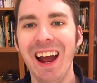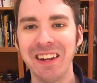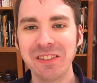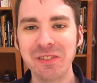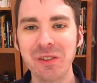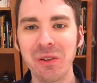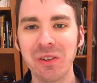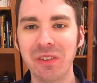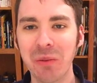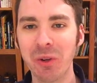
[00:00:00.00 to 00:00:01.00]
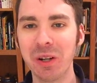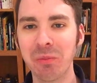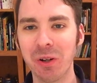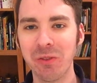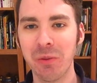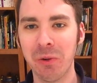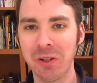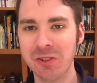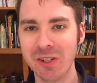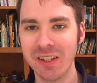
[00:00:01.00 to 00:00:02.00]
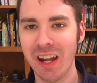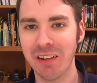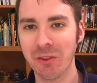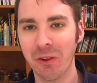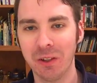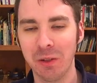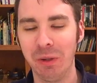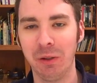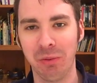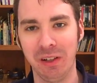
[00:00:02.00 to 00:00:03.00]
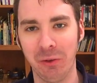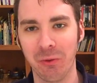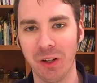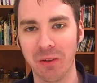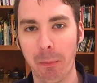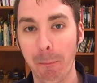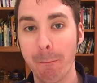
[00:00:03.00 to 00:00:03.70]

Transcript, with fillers: I just noticed I'm wearing Marvin the Martian and talking about a planisphere.